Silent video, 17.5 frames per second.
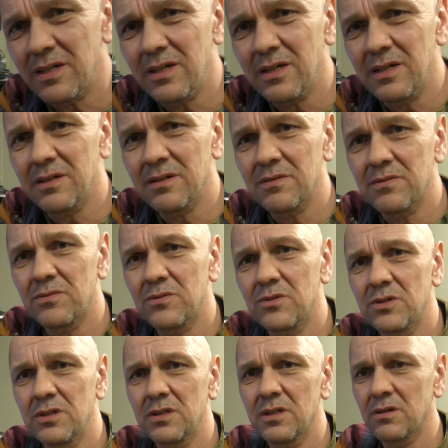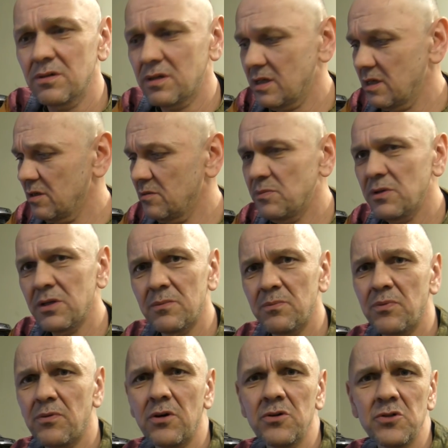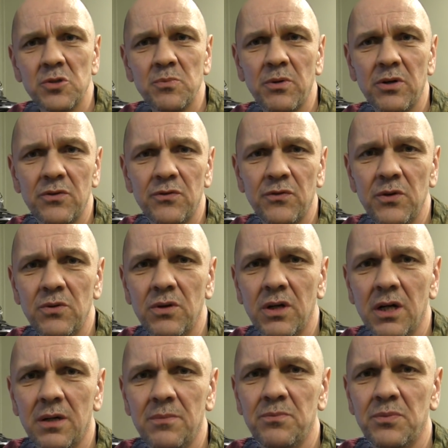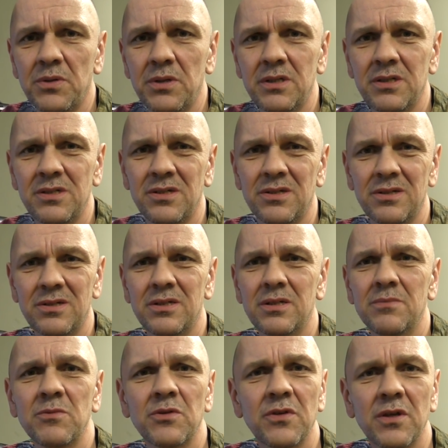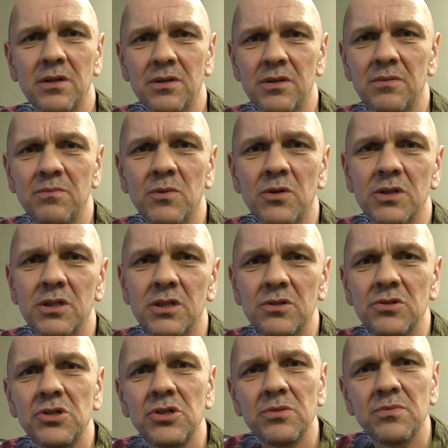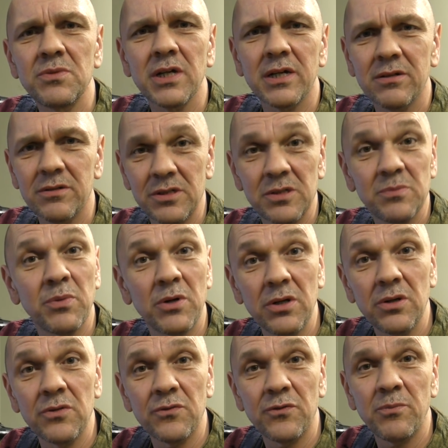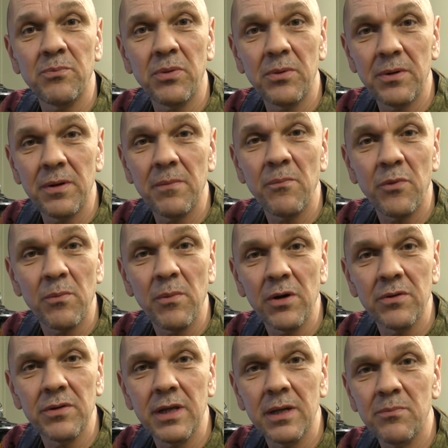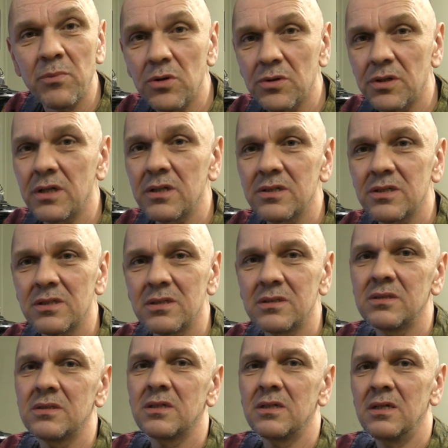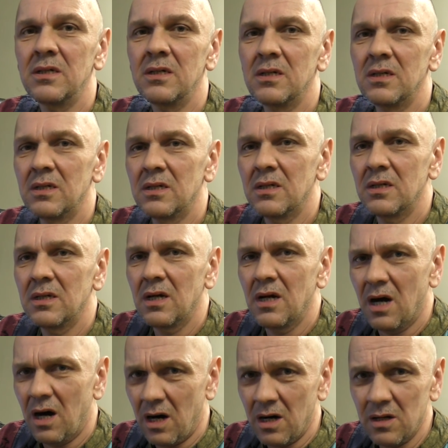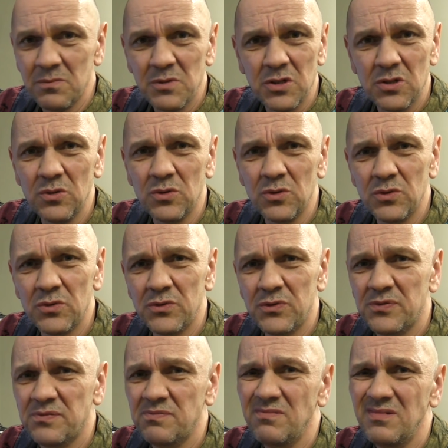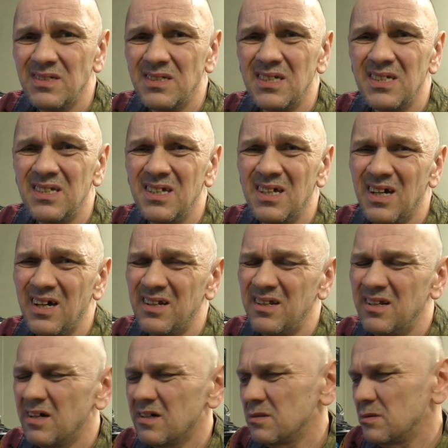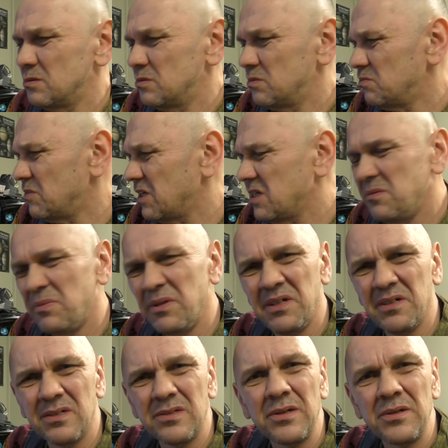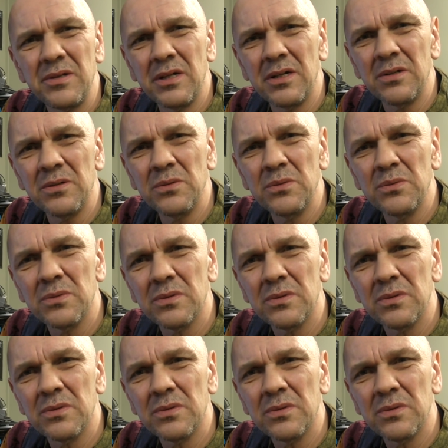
here. Right, okay, I've been approached by a few companies that seem to think that my YouTube channel is pretty good for promoting their products, and I'm sort of, yeah, no, maybe, I don't know.